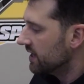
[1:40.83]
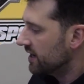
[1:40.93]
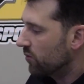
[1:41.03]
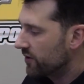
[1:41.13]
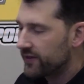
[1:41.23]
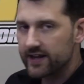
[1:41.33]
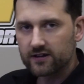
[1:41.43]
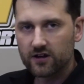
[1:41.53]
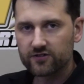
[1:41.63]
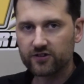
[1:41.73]
Now what that
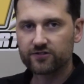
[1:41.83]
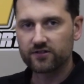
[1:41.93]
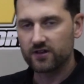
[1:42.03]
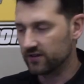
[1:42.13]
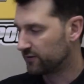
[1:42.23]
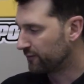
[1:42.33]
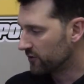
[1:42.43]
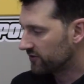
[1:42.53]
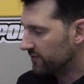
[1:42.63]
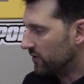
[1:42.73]
does is, is
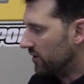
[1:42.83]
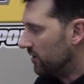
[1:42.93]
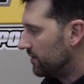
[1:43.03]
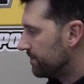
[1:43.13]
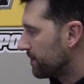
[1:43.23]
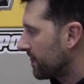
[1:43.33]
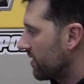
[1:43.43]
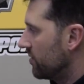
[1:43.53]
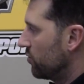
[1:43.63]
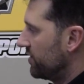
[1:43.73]
first of all,
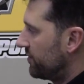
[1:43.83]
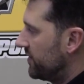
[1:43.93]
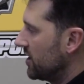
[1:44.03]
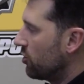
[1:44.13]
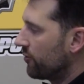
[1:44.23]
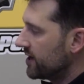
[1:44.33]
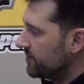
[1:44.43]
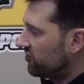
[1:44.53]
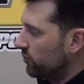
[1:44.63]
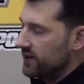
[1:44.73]
with the O-ring
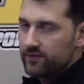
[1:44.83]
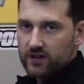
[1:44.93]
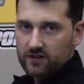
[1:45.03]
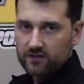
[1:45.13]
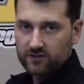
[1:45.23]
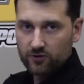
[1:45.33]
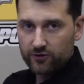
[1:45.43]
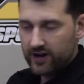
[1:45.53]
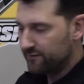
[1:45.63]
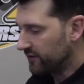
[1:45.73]
between the
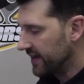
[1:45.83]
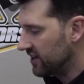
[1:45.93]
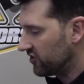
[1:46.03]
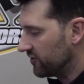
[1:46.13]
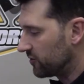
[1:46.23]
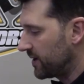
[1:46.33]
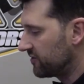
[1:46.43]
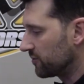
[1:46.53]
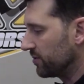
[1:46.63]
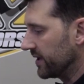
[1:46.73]
cylinder head flange and the
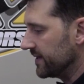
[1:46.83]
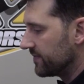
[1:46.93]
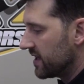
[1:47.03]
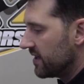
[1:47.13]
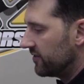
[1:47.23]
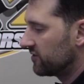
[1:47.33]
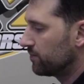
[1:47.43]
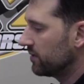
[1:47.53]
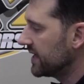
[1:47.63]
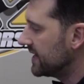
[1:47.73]
spacer plate, this
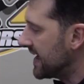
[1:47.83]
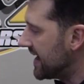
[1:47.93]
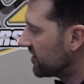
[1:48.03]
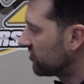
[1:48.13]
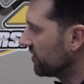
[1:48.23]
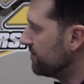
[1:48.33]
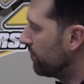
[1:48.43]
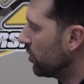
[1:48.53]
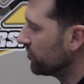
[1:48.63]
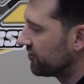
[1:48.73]
plate actually
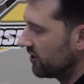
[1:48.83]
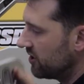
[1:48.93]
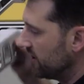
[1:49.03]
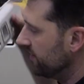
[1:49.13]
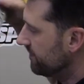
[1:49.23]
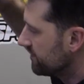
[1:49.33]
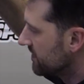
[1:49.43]
bolts on